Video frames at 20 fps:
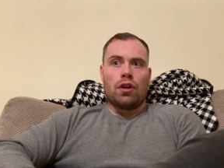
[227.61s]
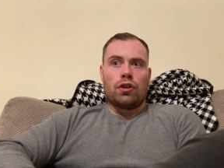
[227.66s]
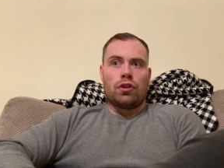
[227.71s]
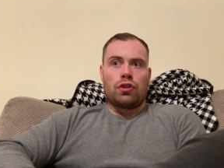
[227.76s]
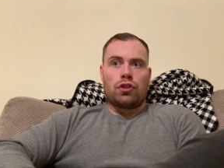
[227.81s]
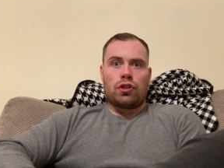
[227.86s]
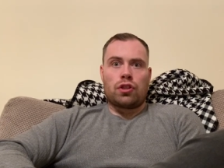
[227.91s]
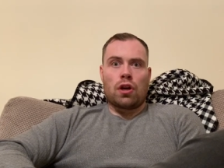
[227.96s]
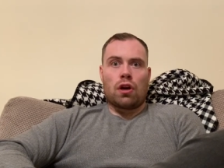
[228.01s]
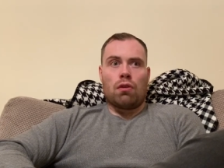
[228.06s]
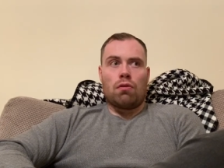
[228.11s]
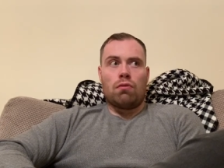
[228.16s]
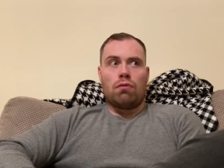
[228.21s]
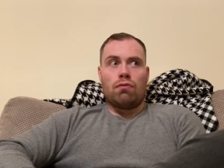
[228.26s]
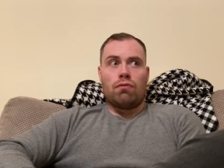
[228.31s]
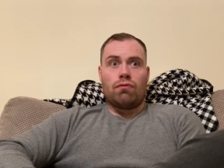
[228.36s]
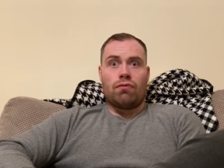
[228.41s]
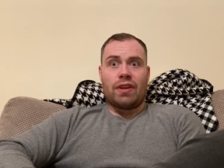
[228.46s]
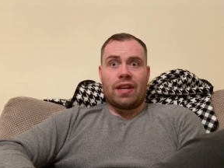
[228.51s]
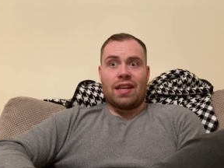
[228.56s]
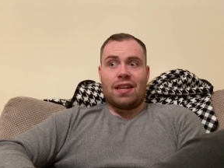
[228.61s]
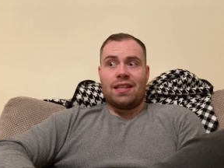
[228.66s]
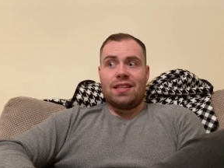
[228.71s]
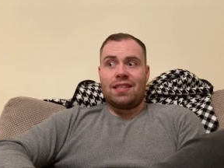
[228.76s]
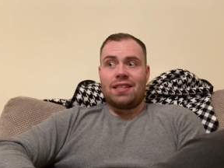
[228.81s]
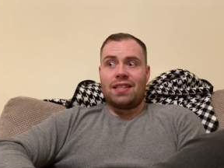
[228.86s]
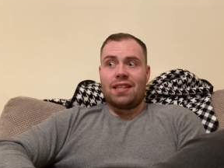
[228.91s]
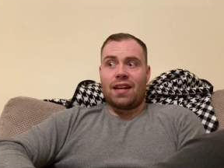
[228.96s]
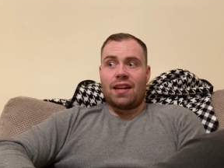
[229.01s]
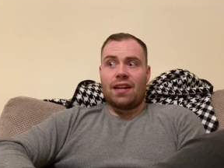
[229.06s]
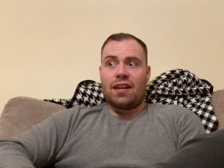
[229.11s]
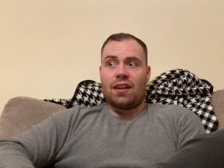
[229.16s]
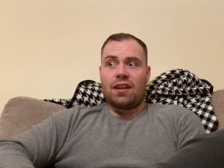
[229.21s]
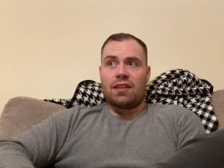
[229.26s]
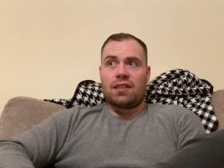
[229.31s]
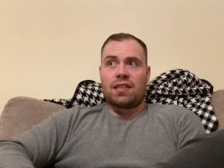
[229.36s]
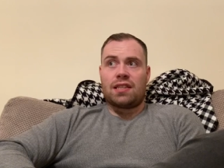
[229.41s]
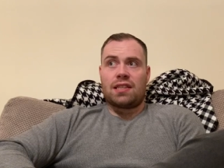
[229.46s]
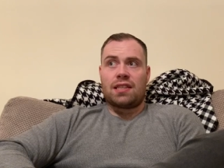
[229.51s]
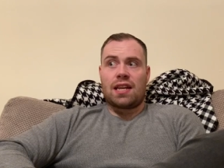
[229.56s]
So realistically,
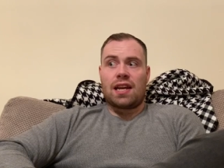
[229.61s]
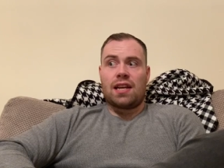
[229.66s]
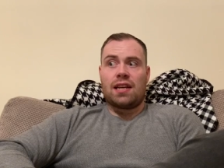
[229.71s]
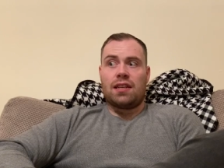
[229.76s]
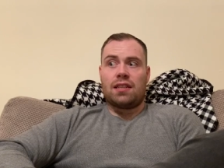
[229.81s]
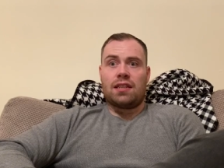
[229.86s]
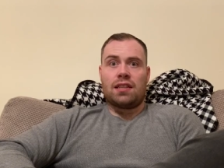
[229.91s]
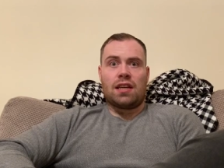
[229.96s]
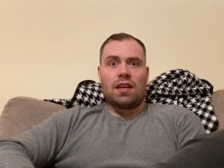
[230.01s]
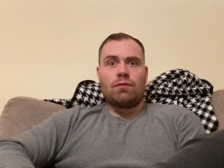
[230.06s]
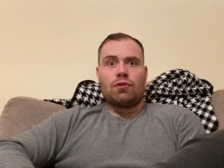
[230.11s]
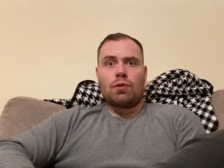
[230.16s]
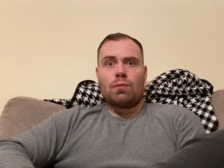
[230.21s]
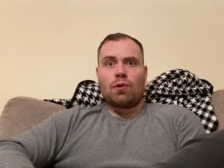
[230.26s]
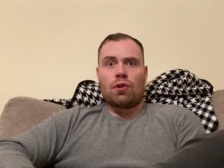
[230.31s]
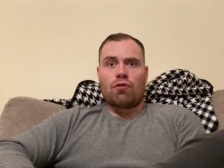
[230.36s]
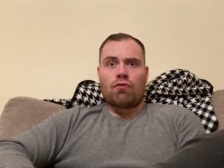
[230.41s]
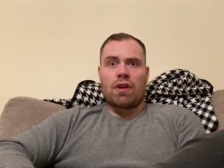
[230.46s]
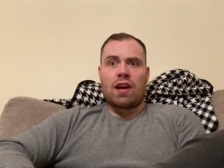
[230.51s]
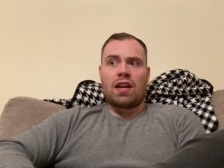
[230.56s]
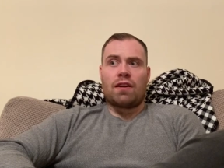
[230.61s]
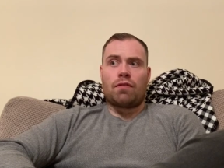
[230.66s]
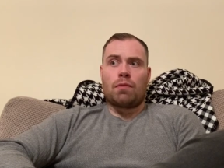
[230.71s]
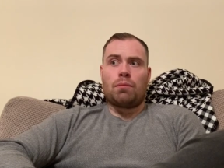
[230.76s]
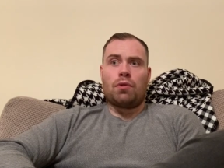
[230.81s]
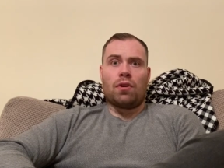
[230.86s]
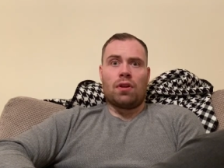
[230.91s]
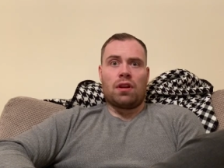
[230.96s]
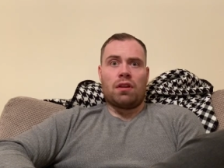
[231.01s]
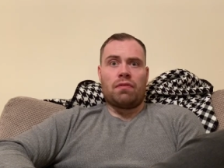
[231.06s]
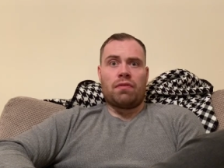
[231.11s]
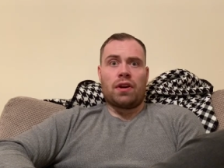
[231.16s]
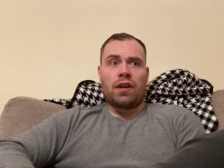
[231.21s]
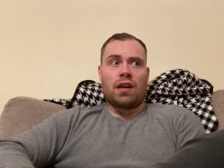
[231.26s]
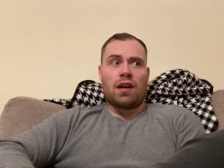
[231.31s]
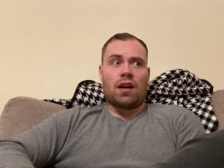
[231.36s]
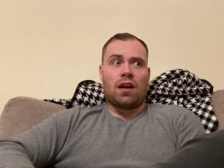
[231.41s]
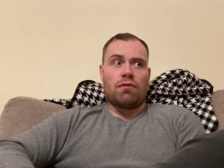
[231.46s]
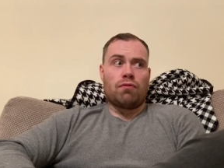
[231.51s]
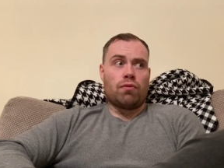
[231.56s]
like to say, to give someone credit for pulling the fight
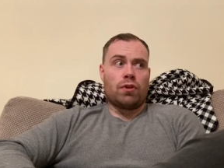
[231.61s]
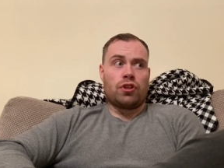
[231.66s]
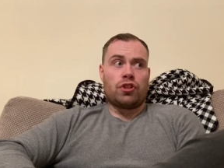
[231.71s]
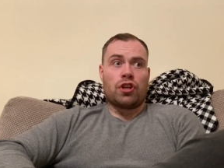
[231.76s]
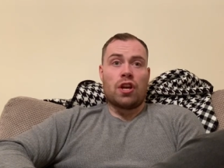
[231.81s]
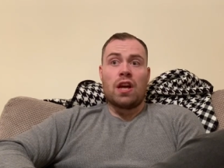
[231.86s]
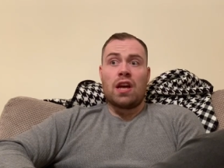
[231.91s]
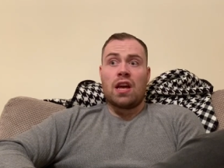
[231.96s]
off, which